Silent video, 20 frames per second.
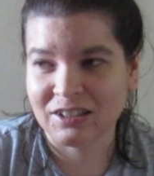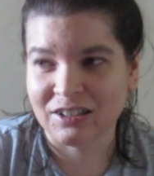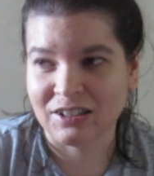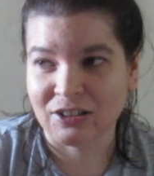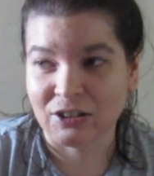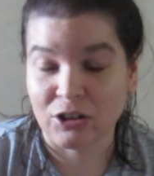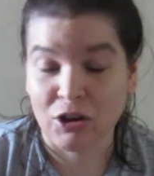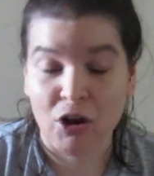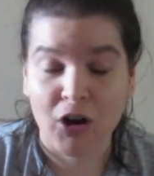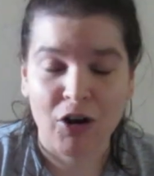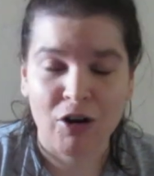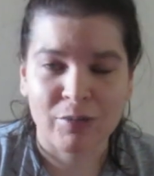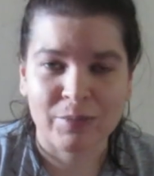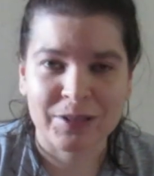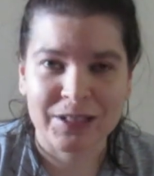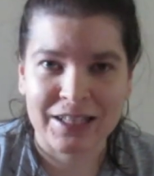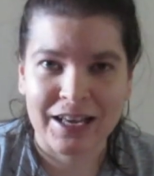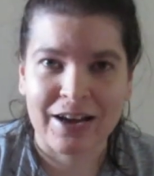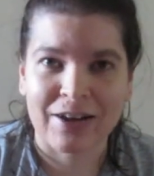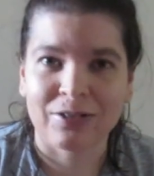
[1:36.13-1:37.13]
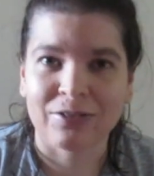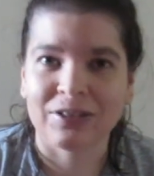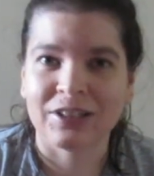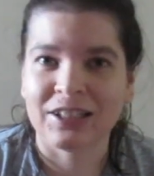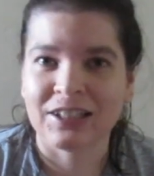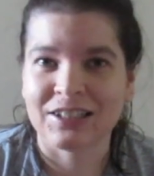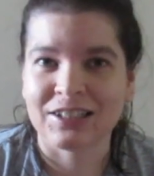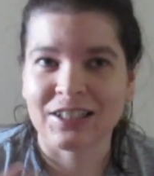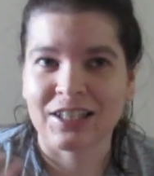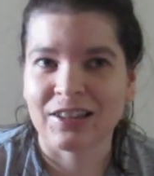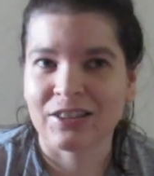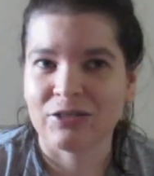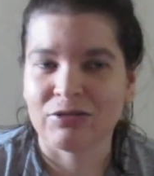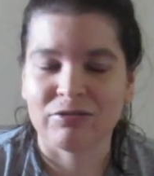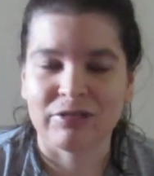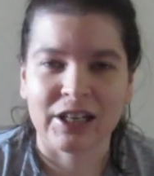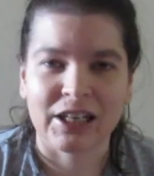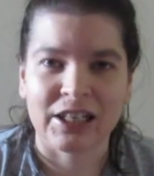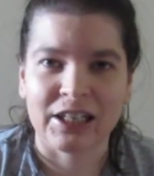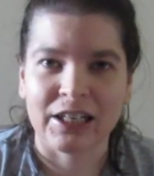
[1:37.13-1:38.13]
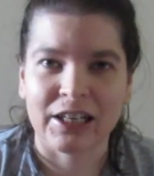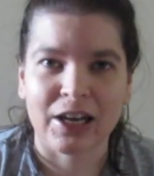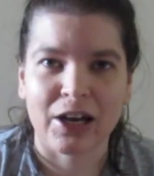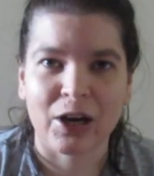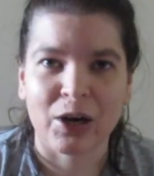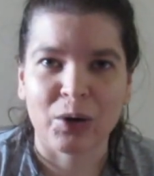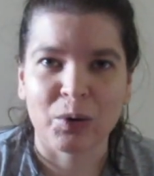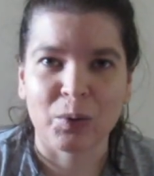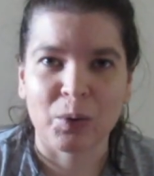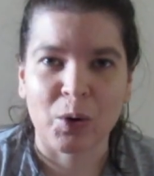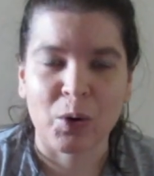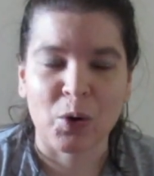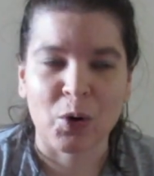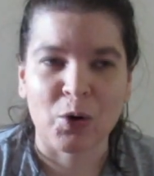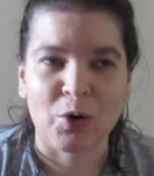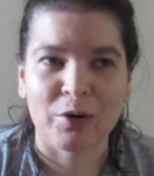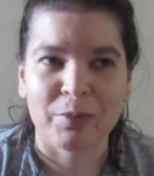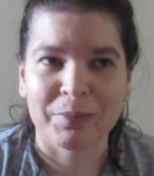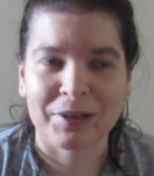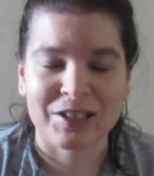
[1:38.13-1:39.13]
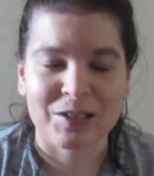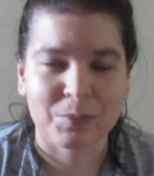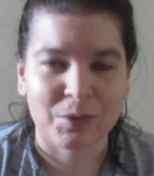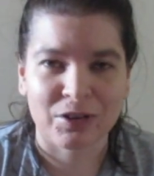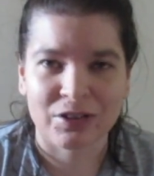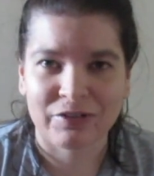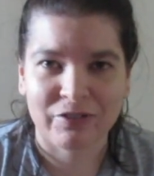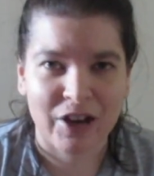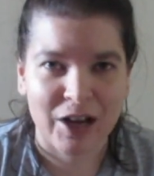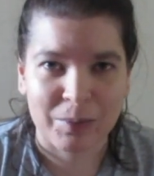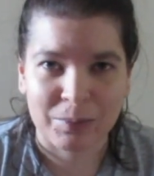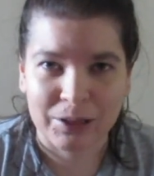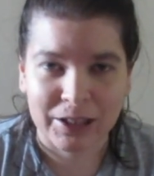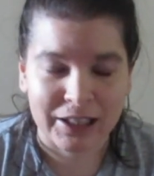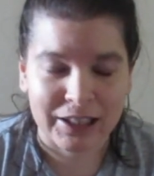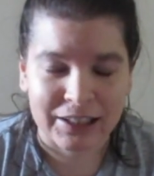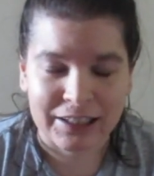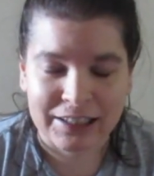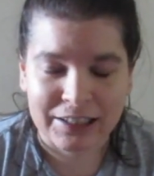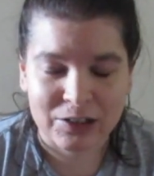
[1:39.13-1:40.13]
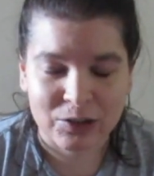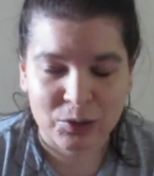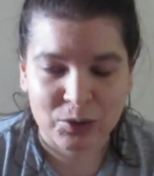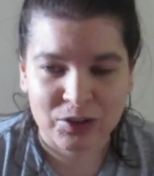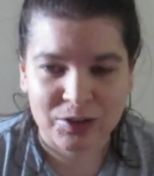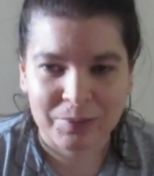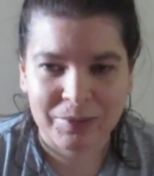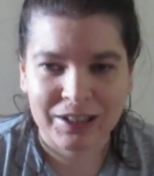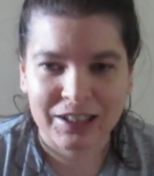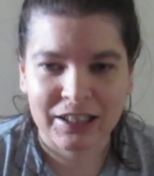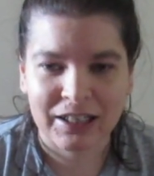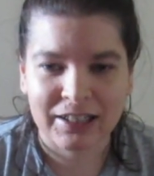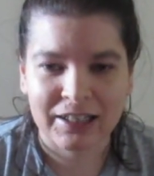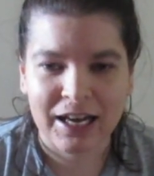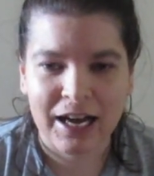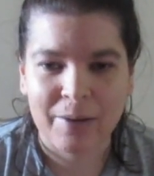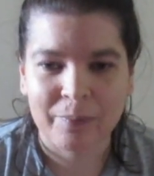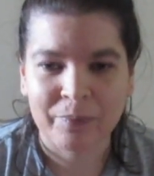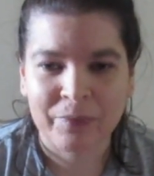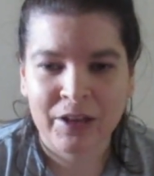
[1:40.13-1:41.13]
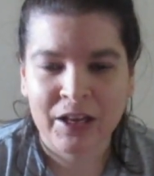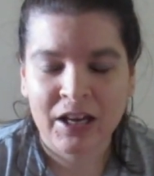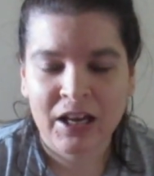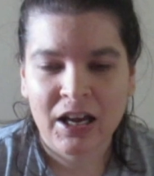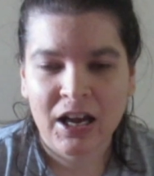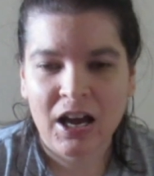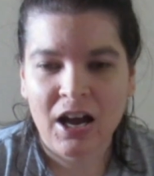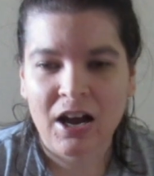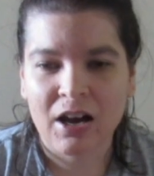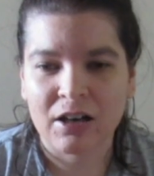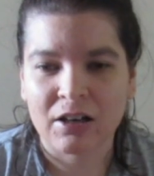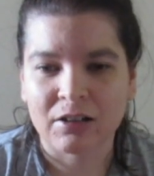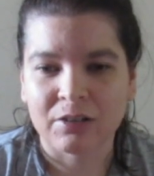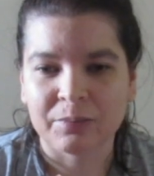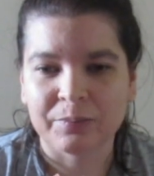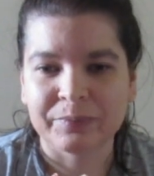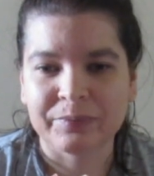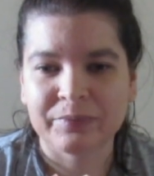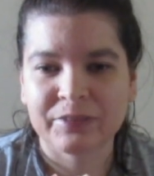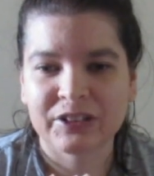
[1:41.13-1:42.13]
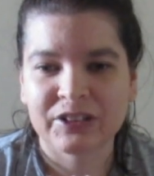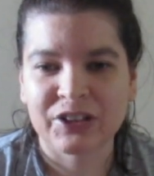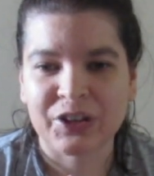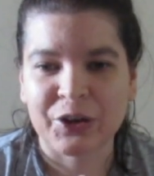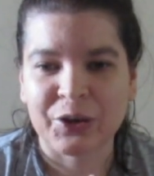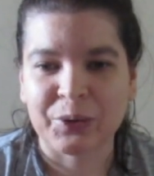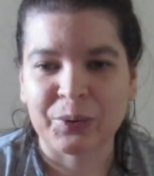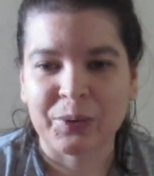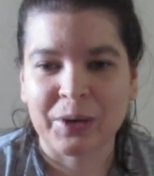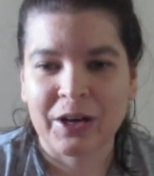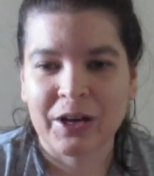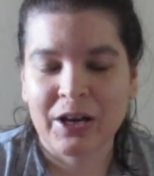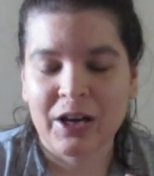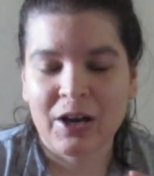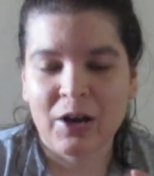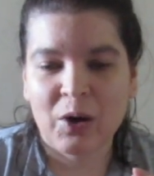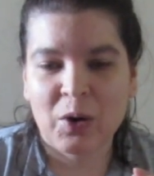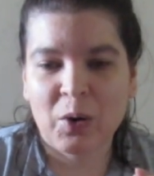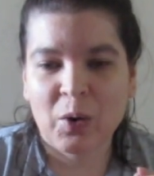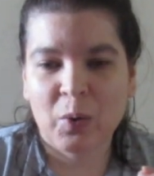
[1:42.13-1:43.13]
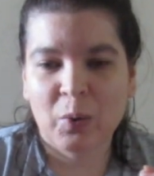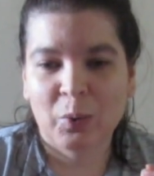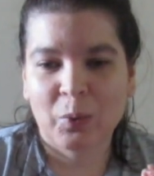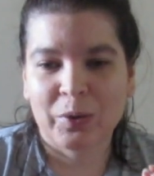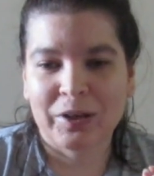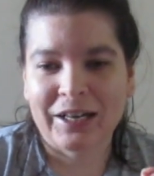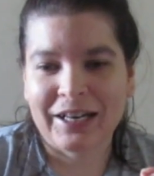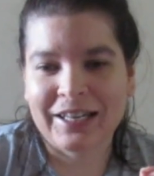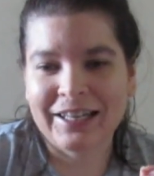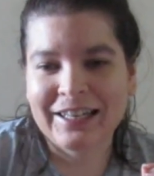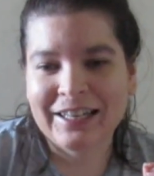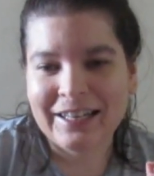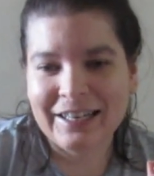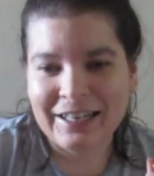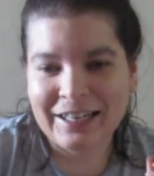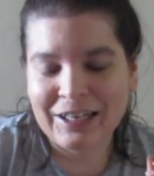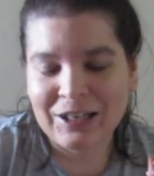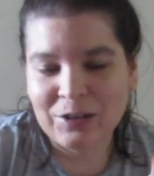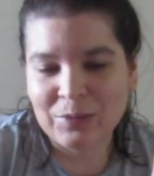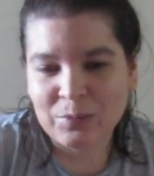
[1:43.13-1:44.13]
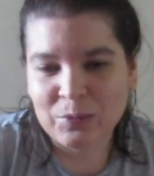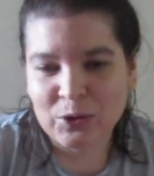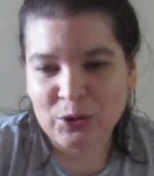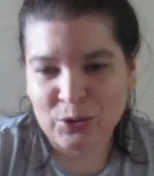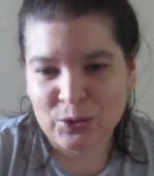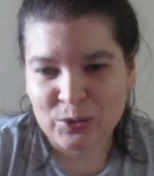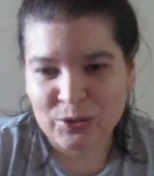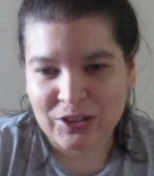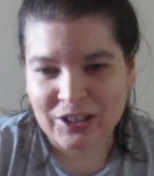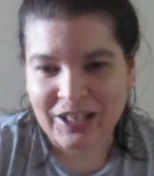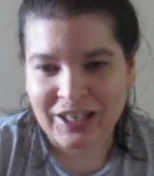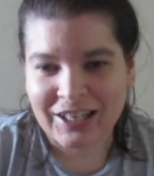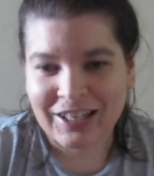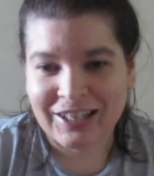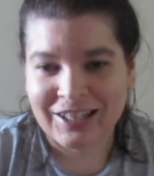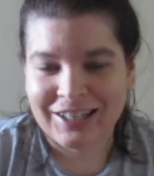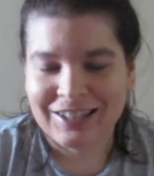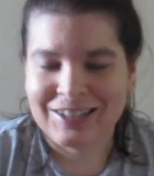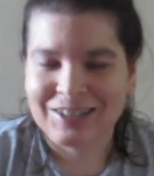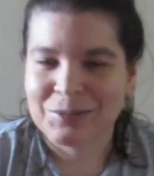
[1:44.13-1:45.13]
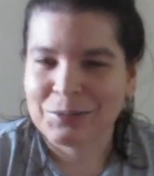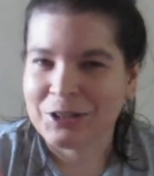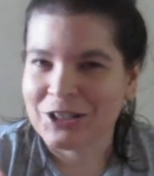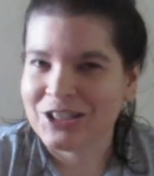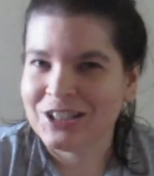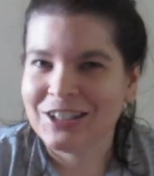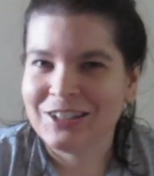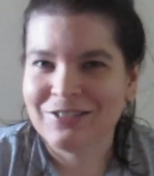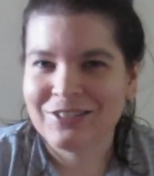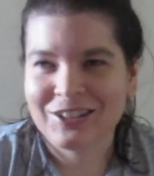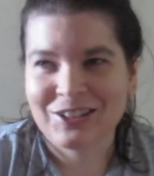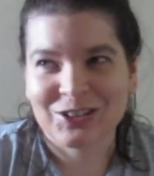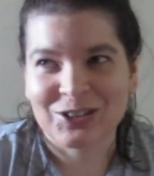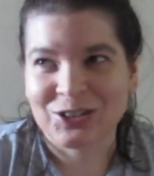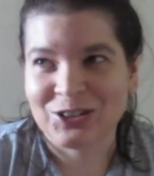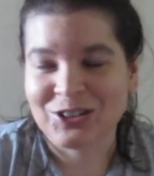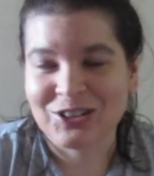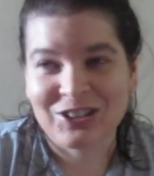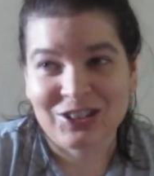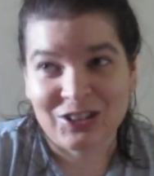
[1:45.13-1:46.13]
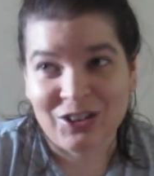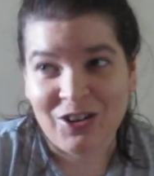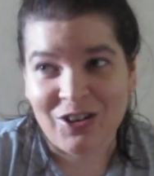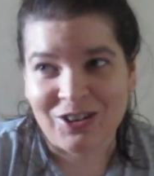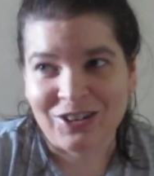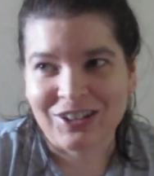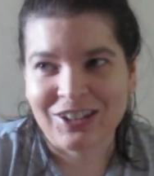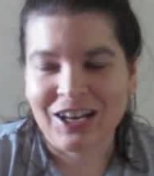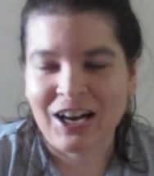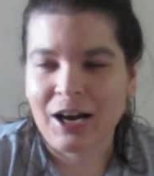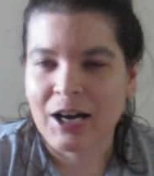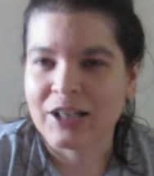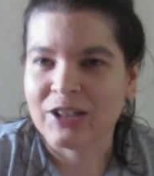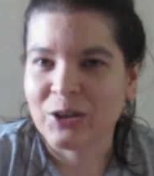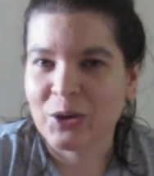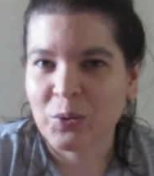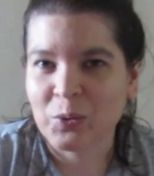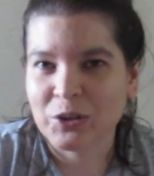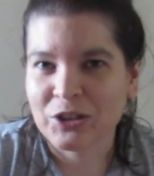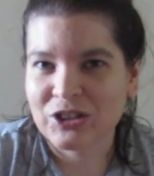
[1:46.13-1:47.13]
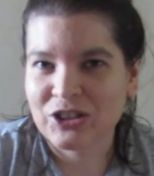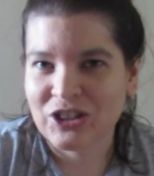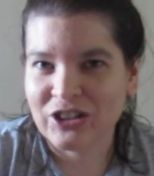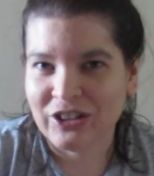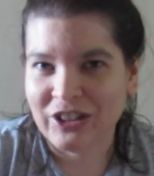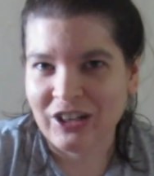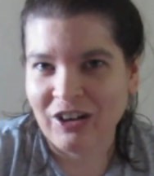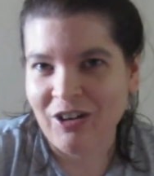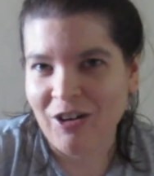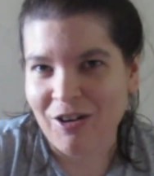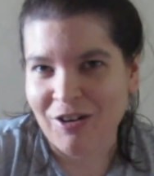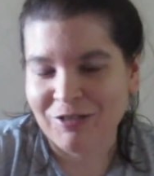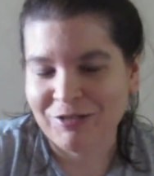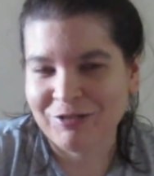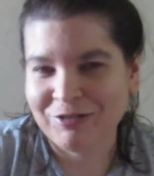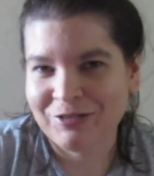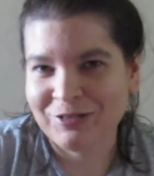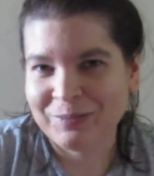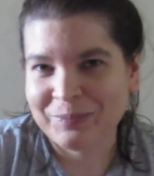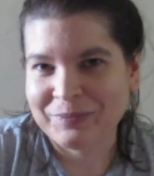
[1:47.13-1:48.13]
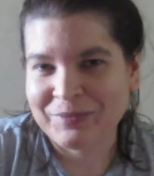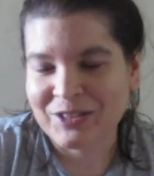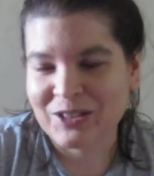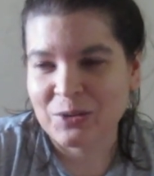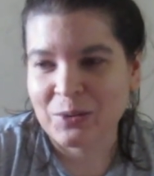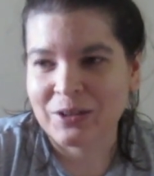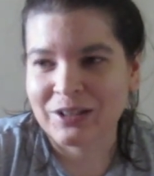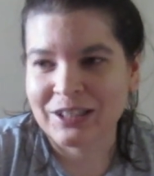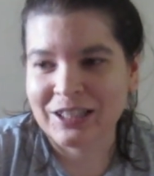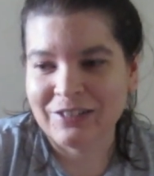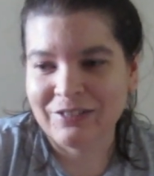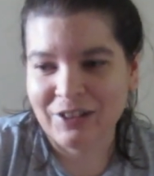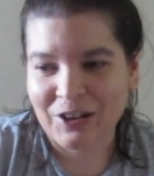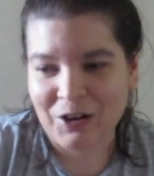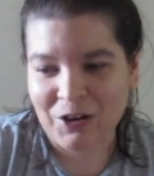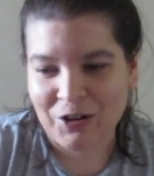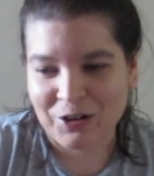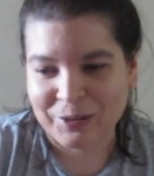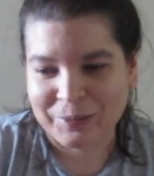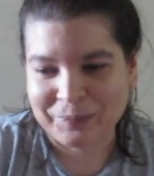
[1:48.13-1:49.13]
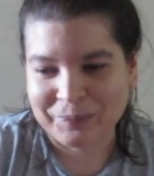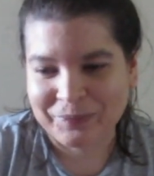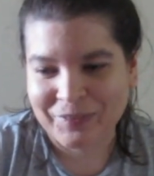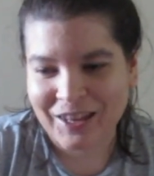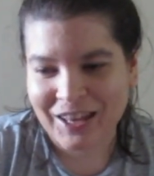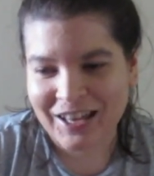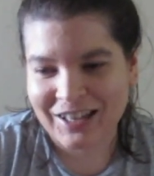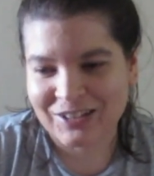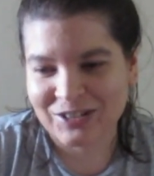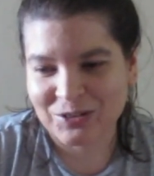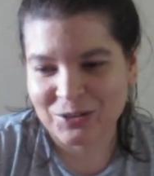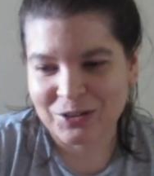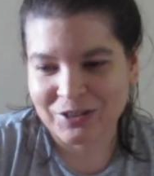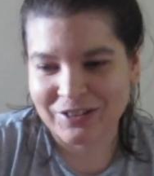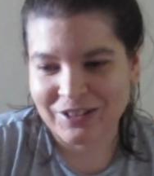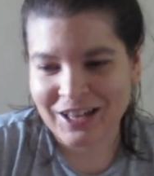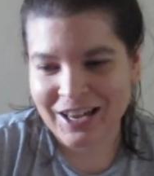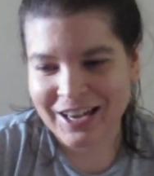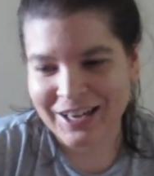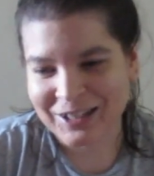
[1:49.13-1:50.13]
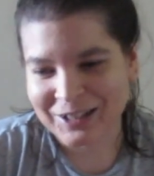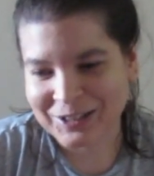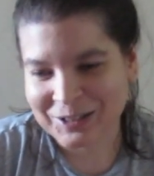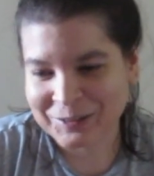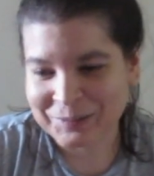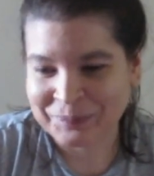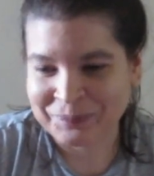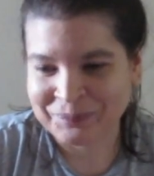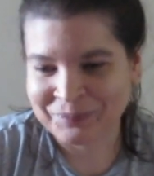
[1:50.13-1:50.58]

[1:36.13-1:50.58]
alarm sound, it's like the radio or my Spotify playlist or something like that. So when I hear music, especially if it's a good song, I don't want to turn it off. So I'll leave it on and sort of like